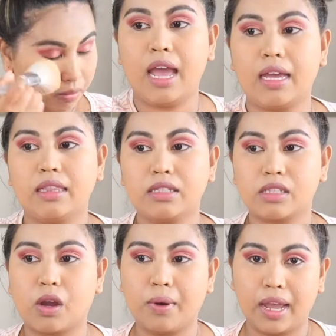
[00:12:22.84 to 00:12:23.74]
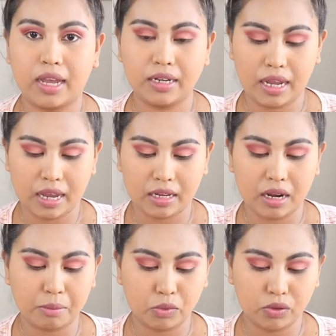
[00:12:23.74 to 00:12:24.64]
And let's go ahead
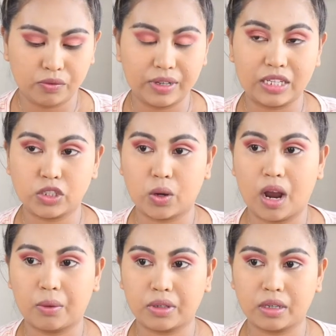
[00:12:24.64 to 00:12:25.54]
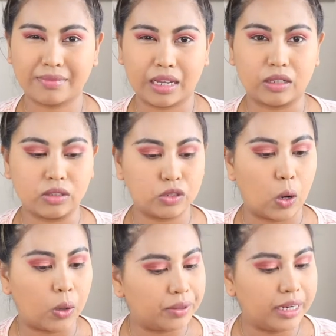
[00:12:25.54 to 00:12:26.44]
and move into our
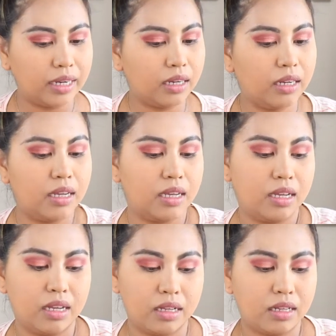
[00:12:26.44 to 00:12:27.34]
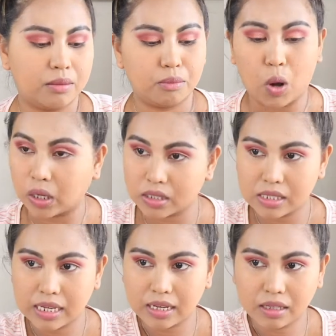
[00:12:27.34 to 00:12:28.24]
contouring,
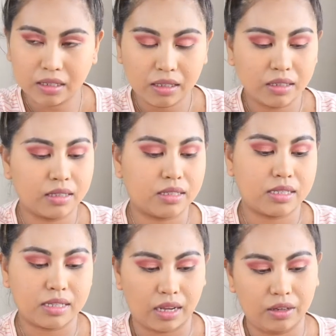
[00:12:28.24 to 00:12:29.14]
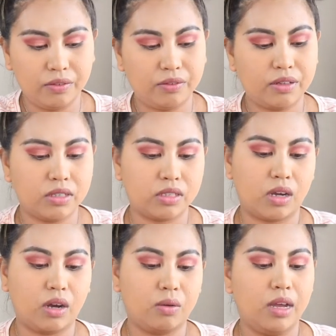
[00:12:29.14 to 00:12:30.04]
bronzing, and stuff.
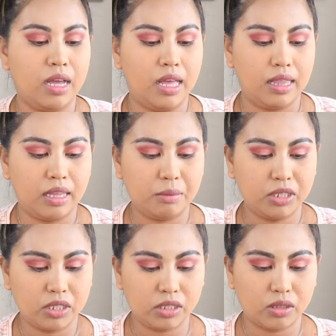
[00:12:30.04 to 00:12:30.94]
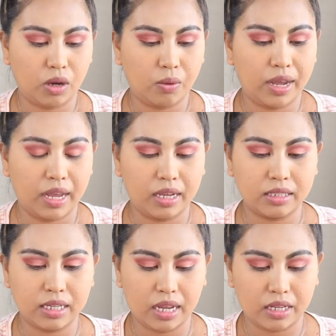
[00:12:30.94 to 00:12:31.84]
So let me just go
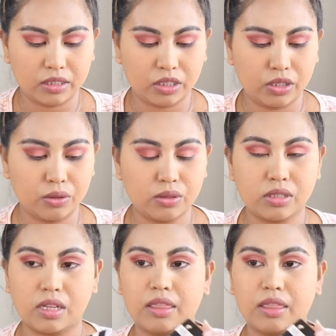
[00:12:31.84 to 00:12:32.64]
ahead and use